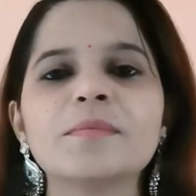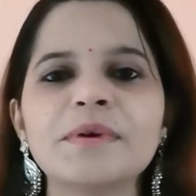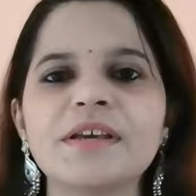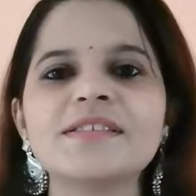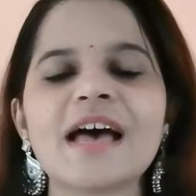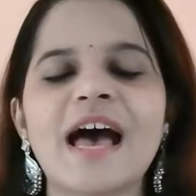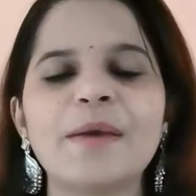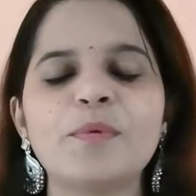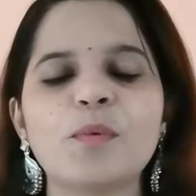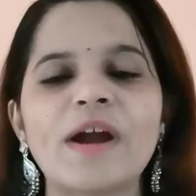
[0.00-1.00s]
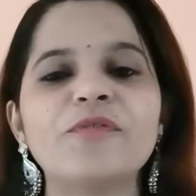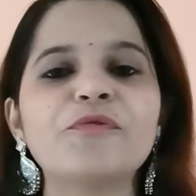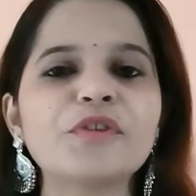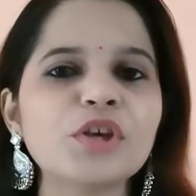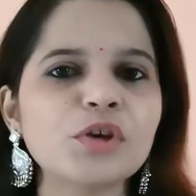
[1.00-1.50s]
because I
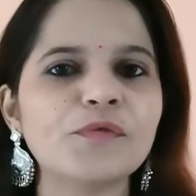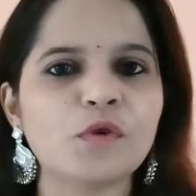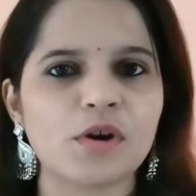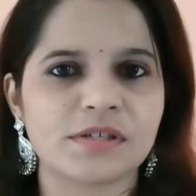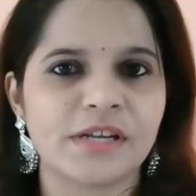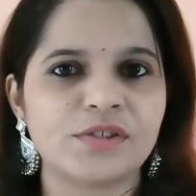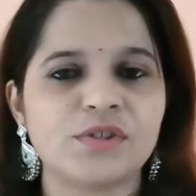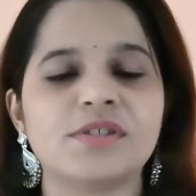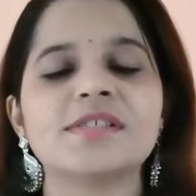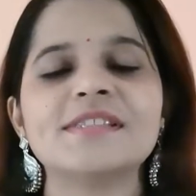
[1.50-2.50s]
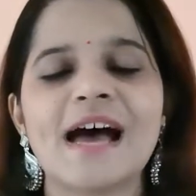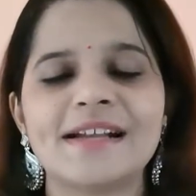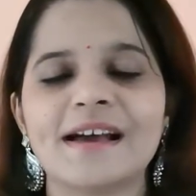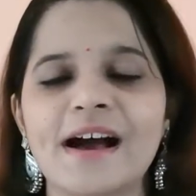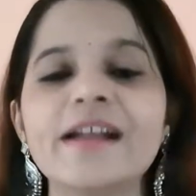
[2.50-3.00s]
provide free of cost lectures
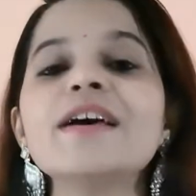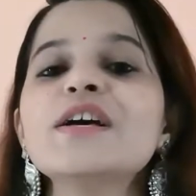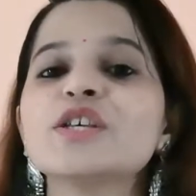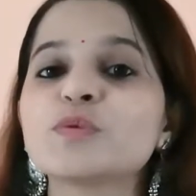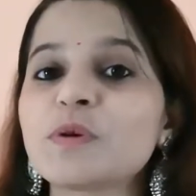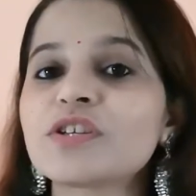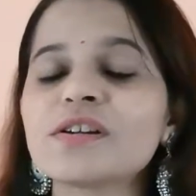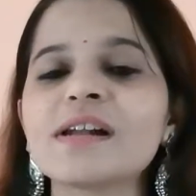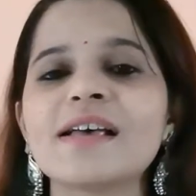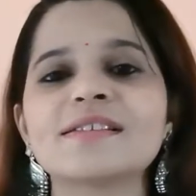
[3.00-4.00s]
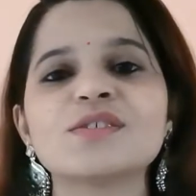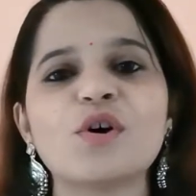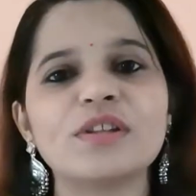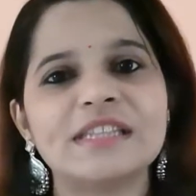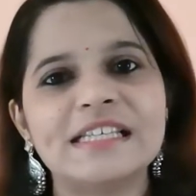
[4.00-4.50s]
that are special classes
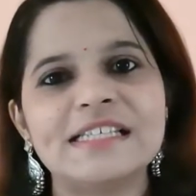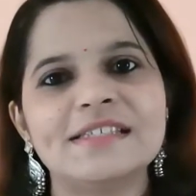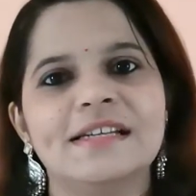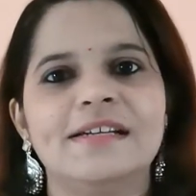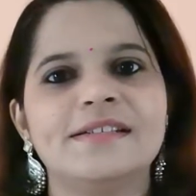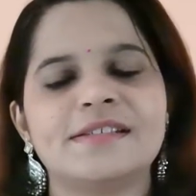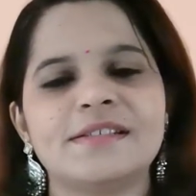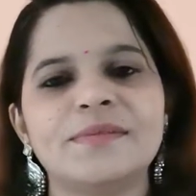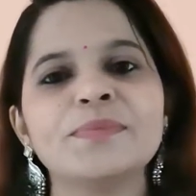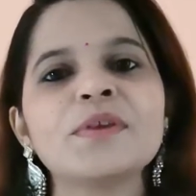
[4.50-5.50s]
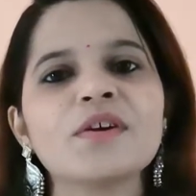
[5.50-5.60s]
on these dates.